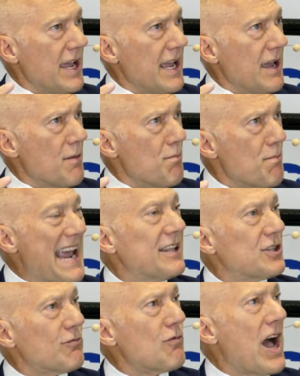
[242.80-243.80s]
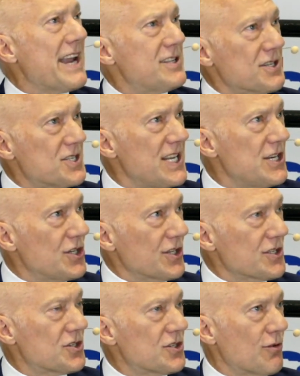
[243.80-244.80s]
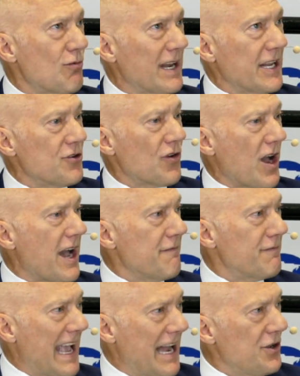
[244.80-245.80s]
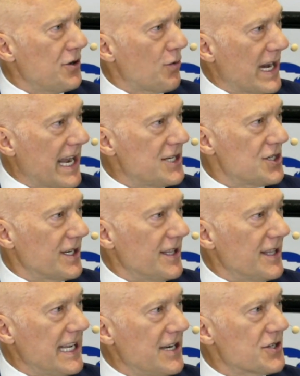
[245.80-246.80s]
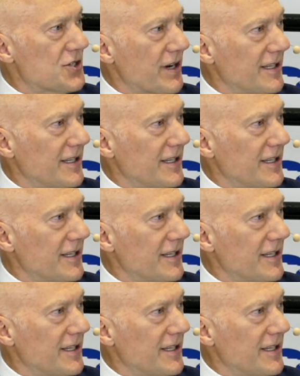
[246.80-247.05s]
make the right decisions to really drive value creation in the industry.